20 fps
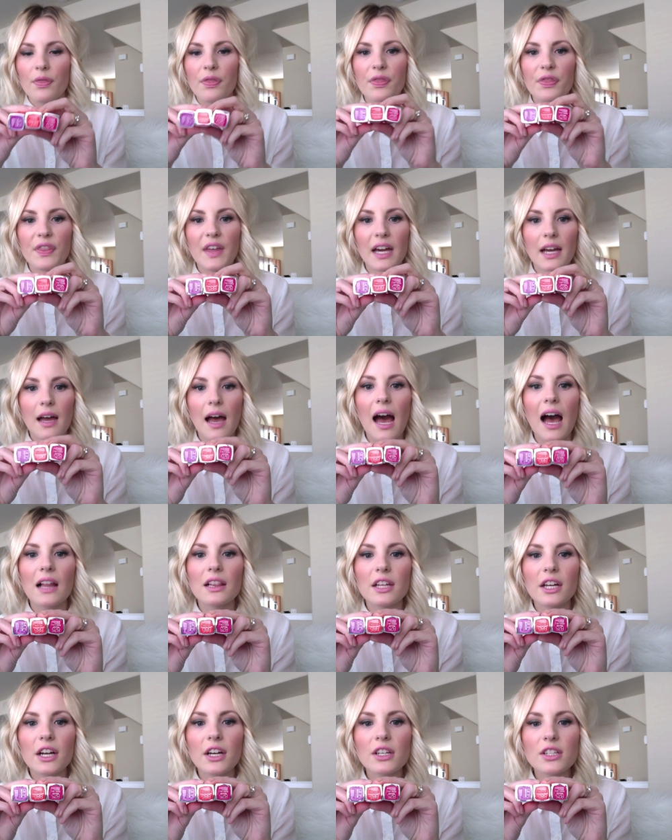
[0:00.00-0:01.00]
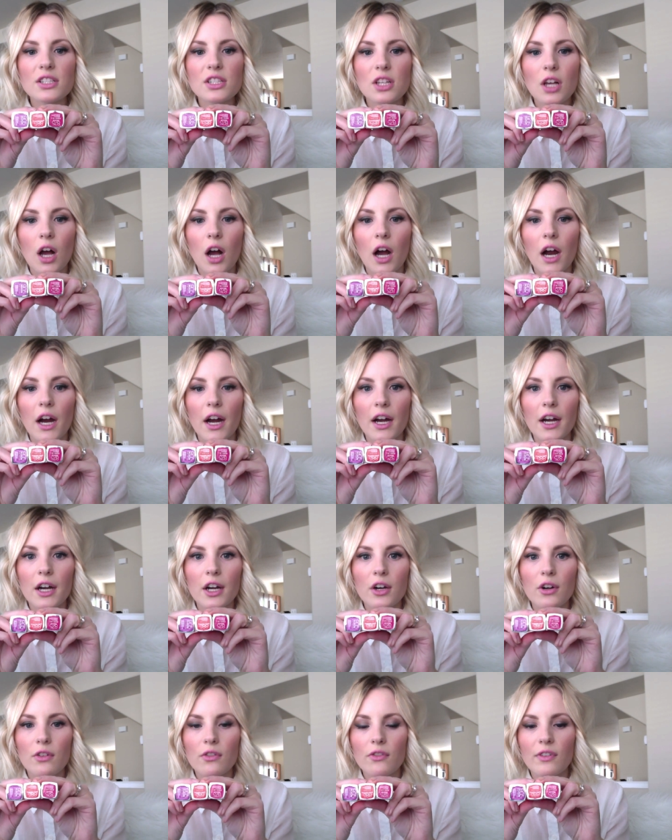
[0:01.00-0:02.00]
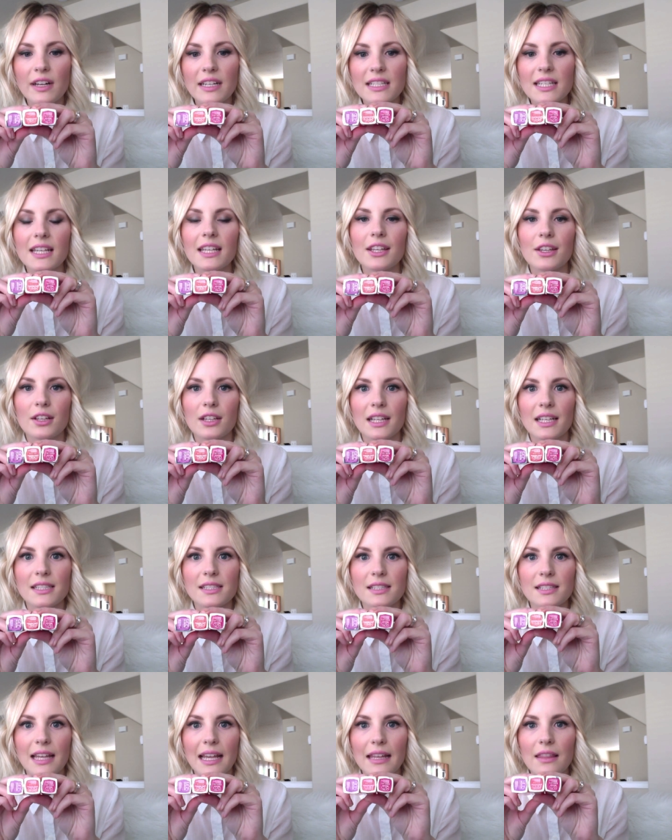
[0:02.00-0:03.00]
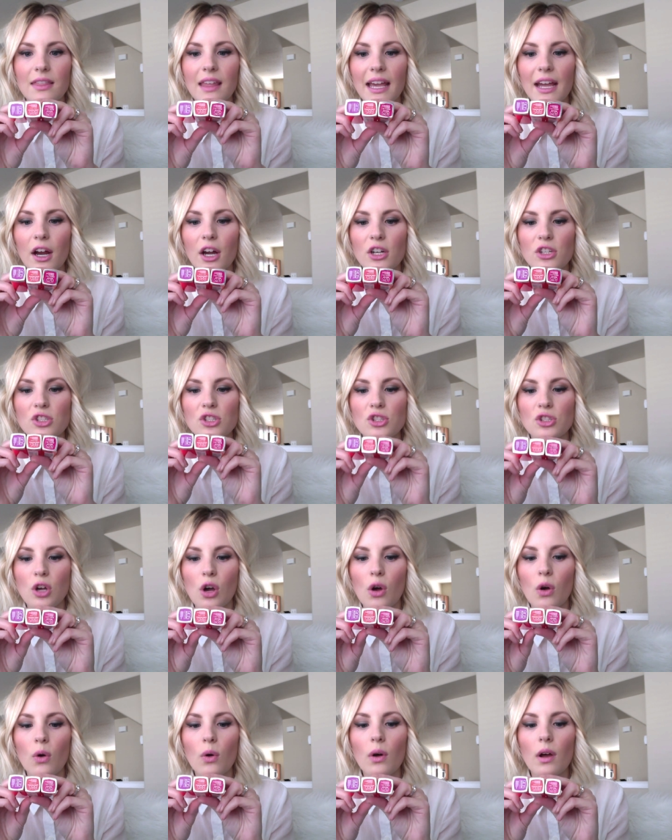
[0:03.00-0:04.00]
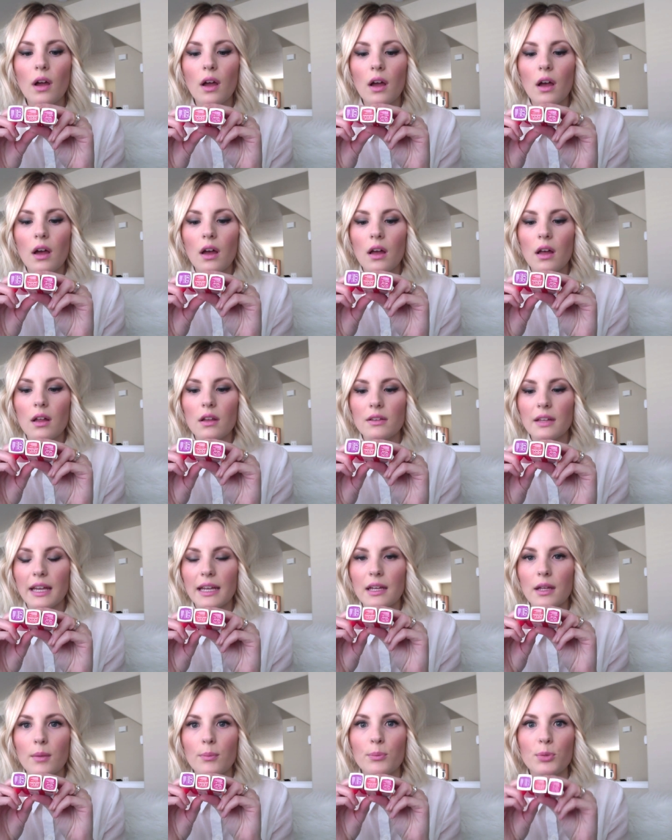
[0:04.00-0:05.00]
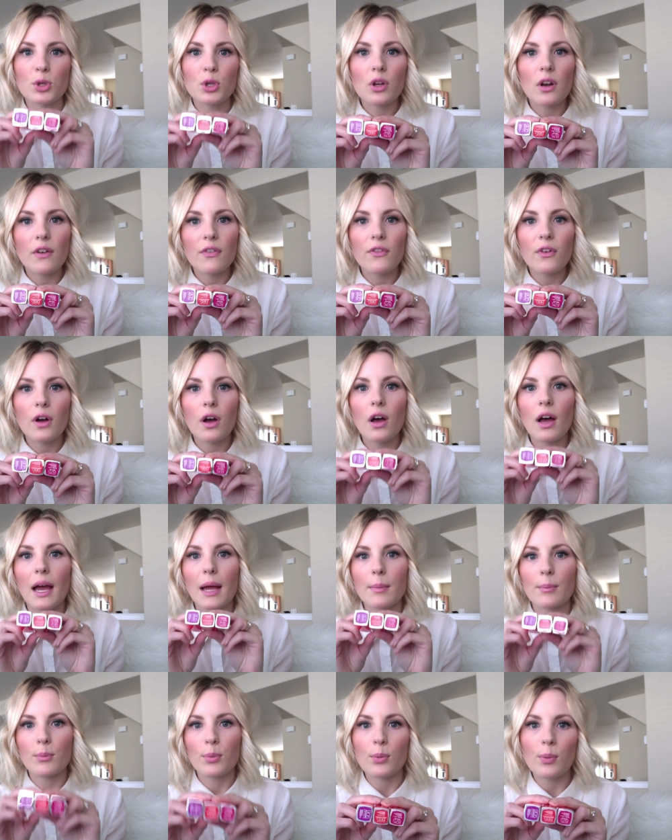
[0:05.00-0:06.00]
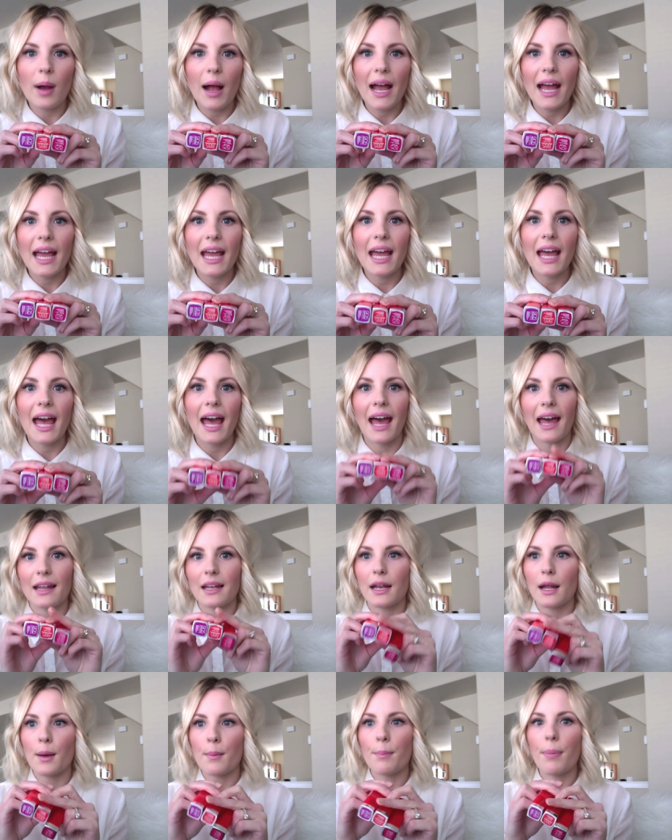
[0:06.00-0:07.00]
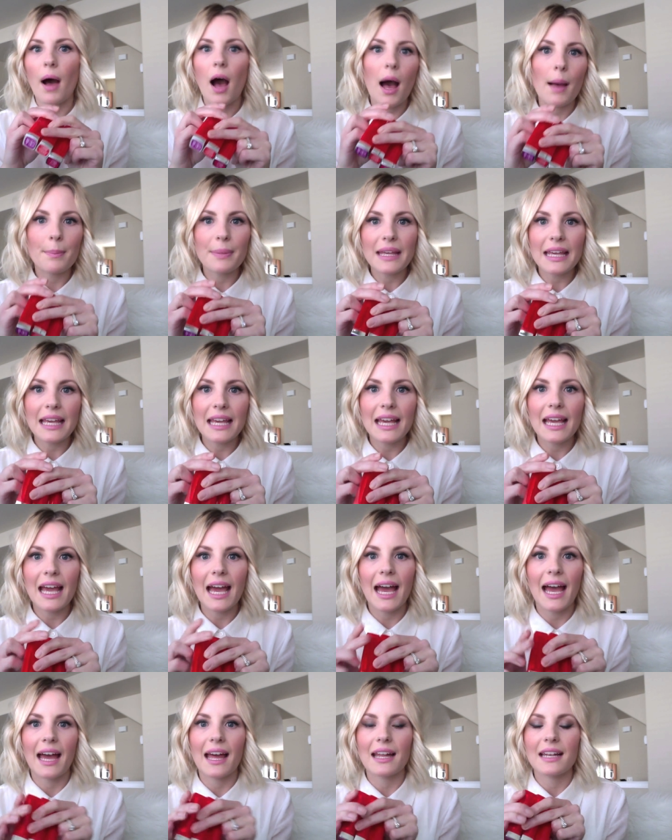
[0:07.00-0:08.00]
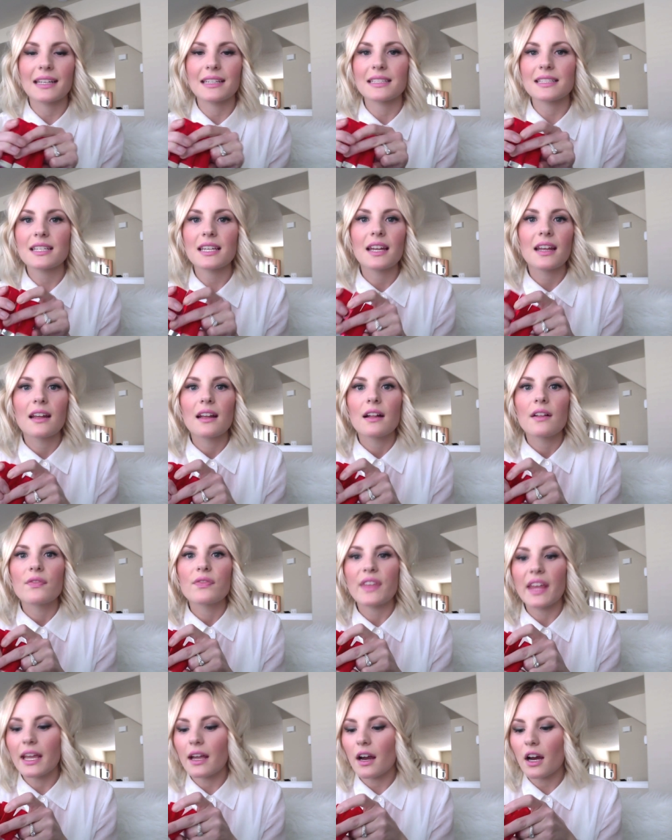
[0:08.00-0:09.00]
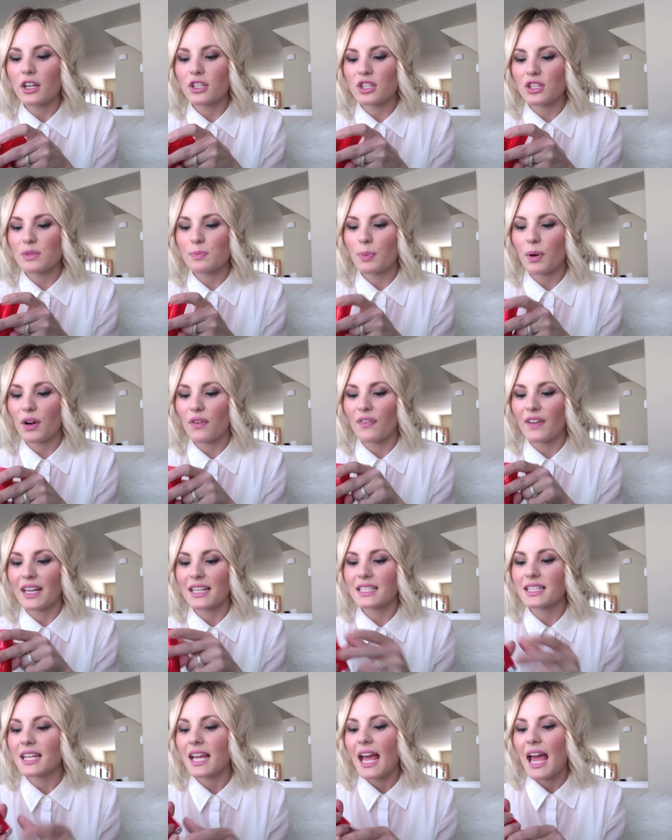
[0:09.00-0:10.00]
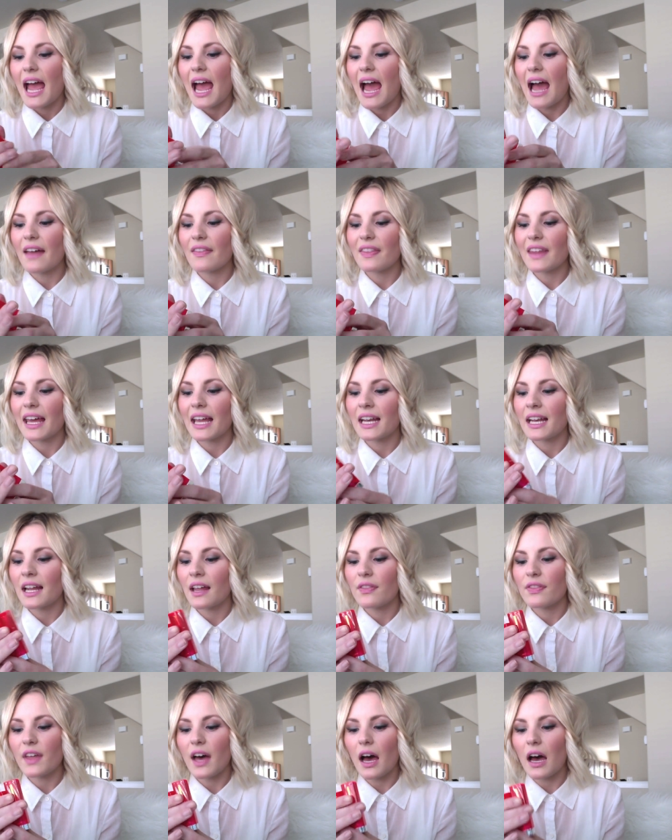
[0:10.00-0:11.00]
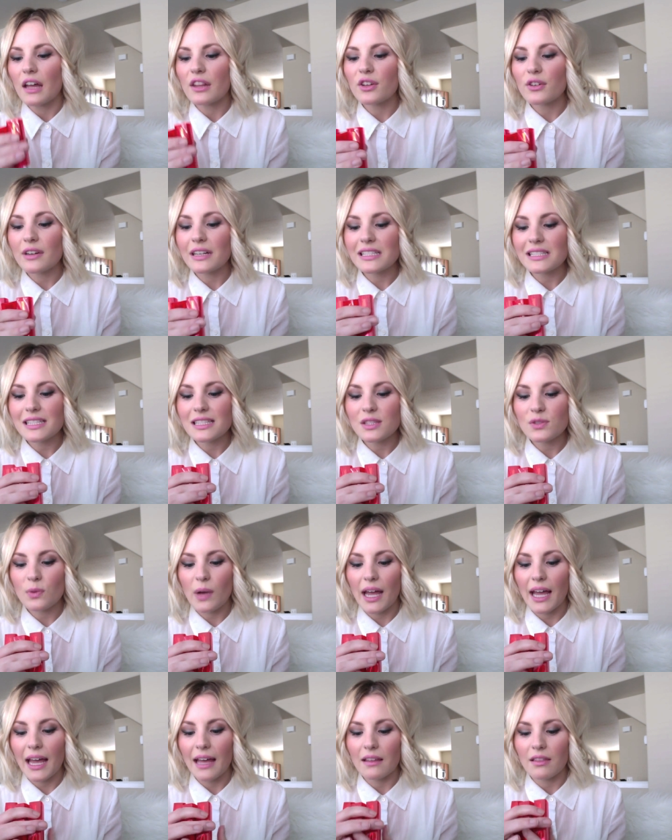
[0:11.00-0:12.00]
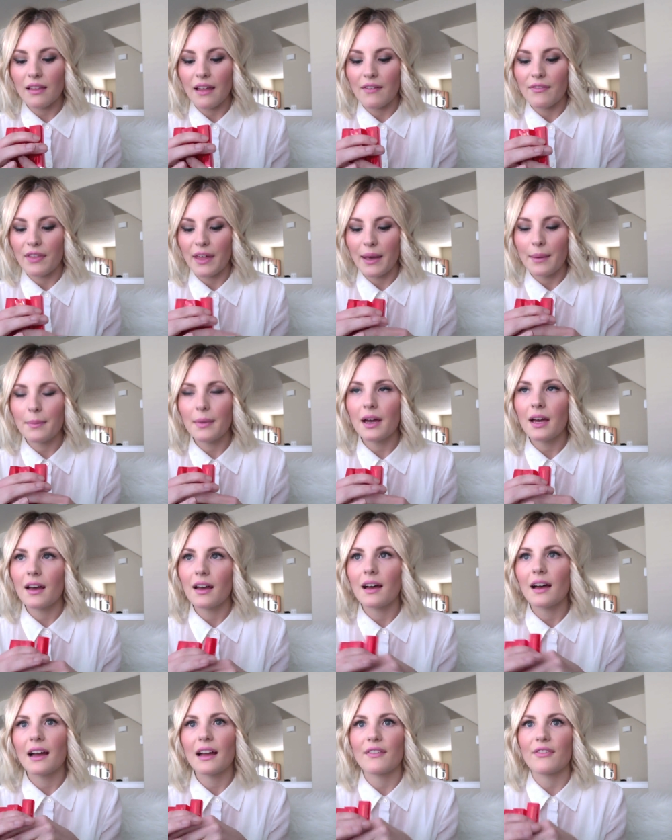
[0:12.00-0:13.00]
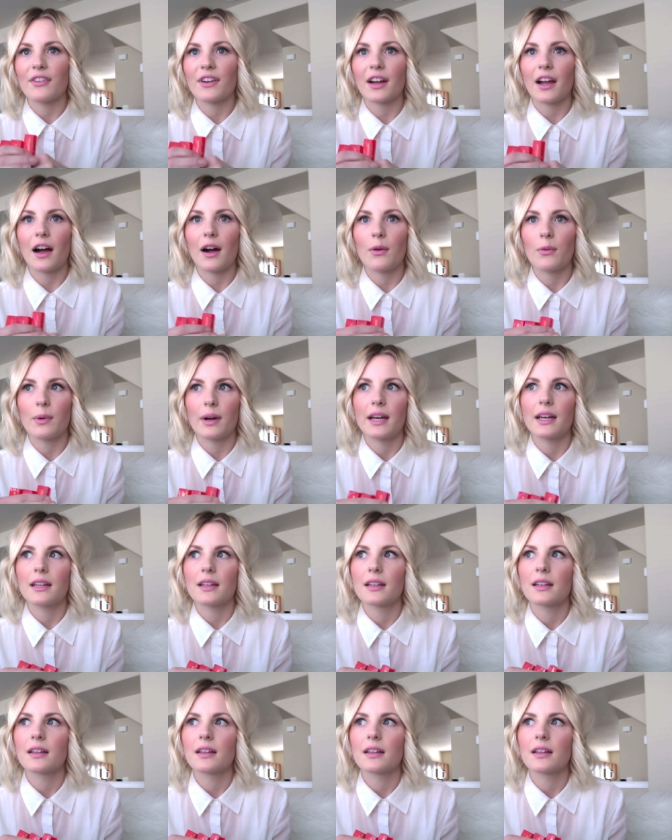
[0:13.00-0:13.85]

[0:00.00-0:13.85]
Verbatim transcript: the colors are ridiculous. Like they are so like beautiful and bright and poppy and they are just perfect. And then the other reasons why I love them, I forgot what